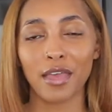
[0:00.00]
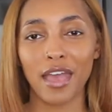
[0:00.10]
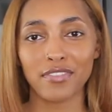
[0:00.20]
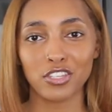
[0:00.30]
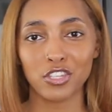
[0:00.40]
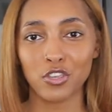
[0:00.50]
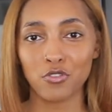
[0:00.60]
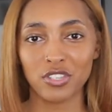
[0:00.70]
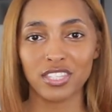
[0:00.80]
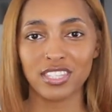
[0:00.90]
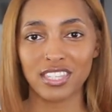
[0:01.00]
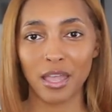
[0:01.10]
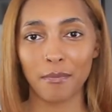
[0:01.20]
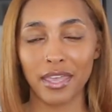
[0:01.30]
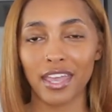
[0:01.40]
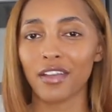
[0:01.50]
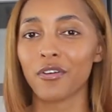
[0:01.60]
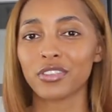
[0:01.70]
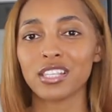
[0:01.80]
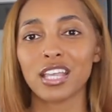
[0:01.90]
have this huge
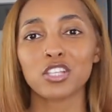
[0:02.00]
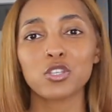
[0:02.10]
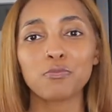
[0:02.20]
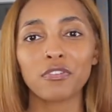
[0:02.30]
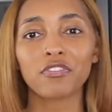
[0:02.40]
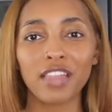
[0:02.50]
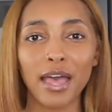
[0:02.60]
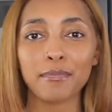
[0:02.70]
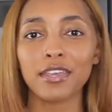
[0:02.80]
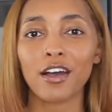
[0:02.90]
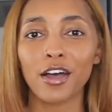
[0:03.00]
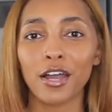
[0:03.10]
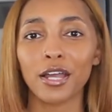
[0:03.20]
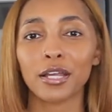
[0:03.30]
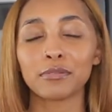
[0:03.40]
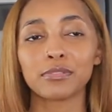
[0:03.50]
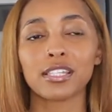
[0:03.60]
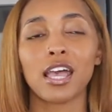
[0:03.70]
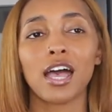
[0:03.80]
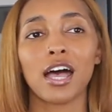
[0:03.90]
stomach or these like super flabby arms.